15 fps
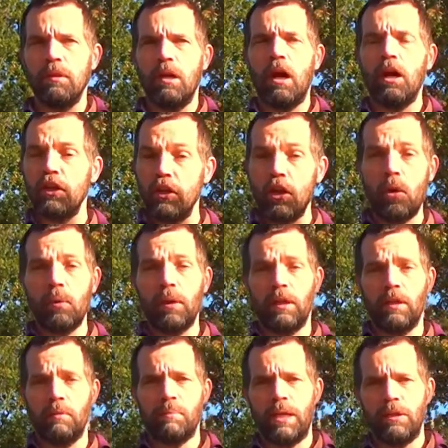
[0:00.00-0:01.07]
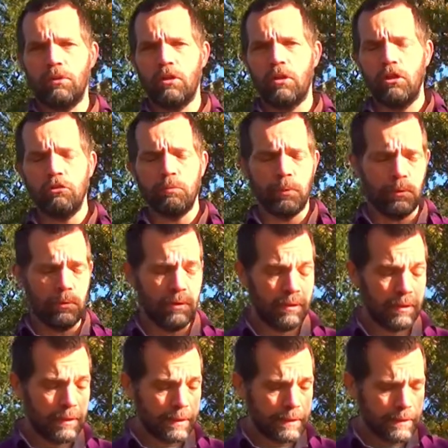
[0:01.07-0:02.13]
unknowing about the gospel.
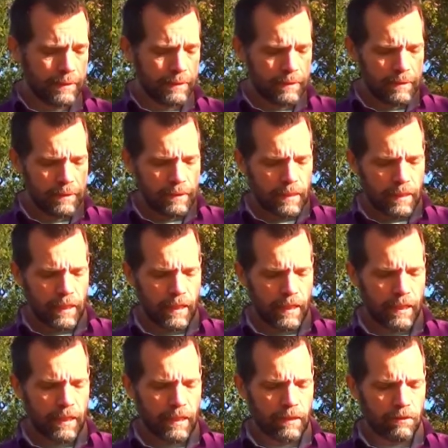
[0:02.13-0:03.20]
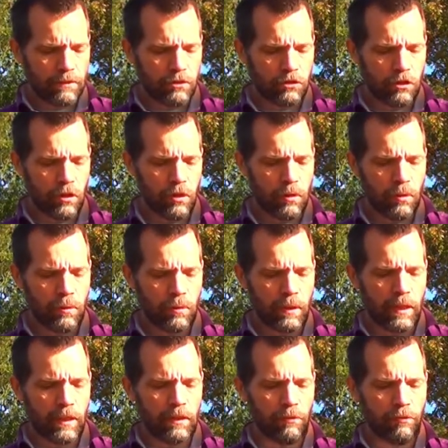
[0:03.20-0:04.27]
And so
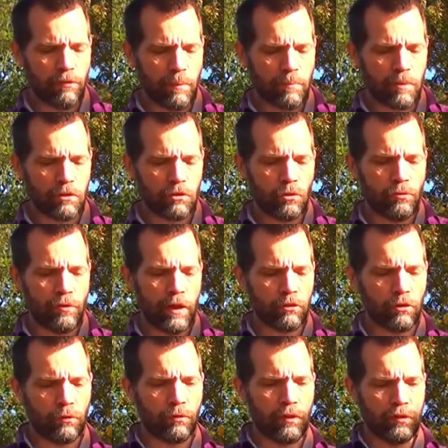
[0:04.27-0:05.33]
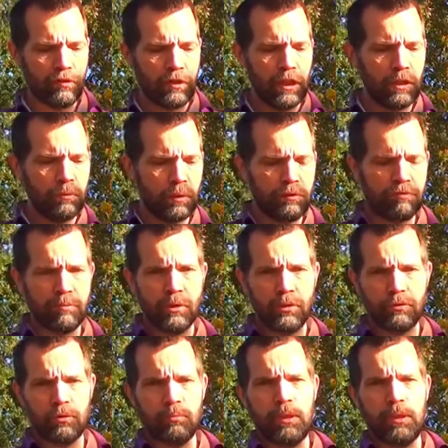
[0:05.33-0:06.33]
in November 2015, we've moved to